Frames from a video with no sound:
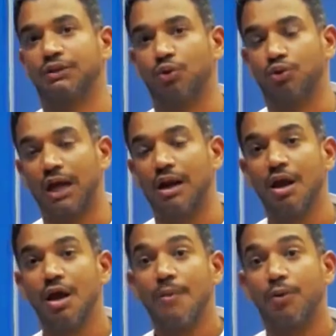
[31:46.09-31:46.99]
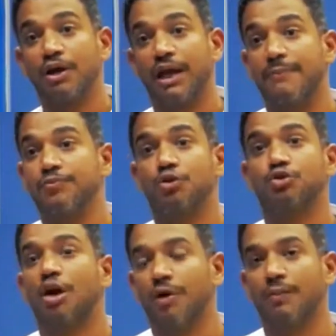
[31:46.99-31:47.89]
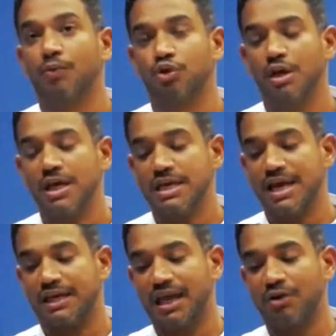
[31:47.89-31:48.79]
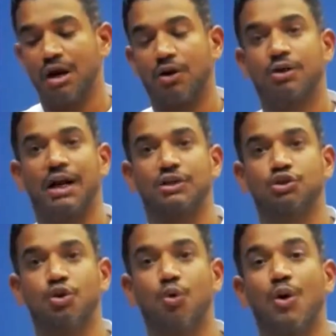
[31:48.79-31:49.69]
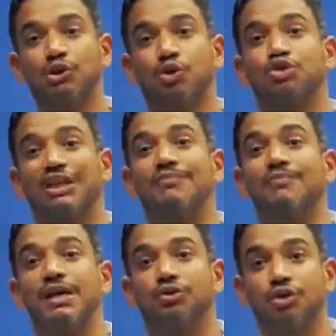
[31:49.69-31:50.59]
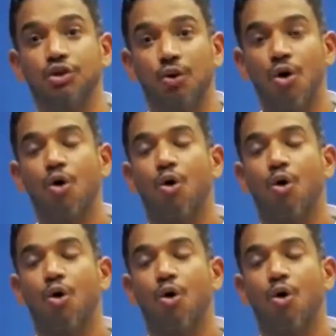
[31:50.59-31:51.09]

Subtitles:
It's a partial transparency because we don't know, and this is a correlation.